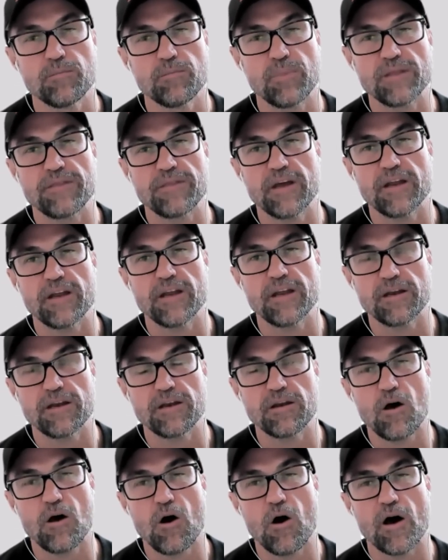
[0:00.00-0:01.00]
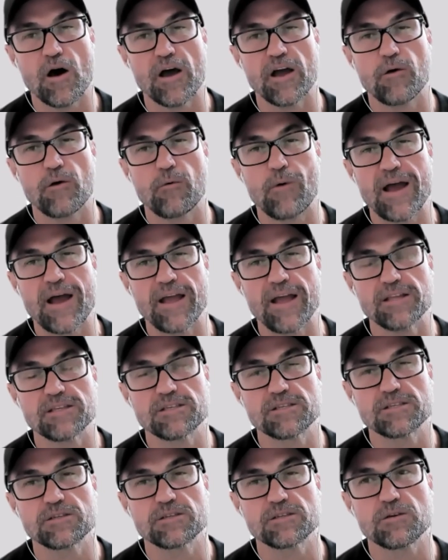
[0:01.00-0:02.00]
but then at higher
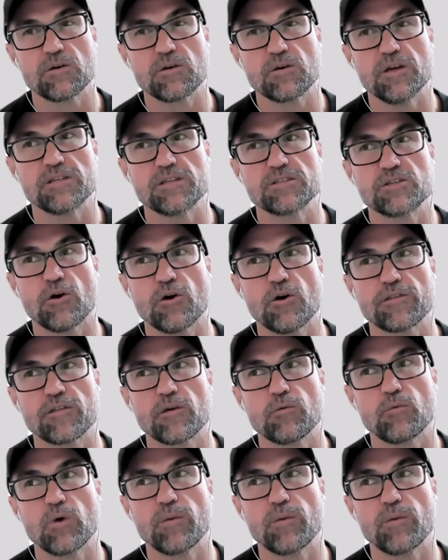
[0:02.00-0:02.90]
rates, it's not that yes.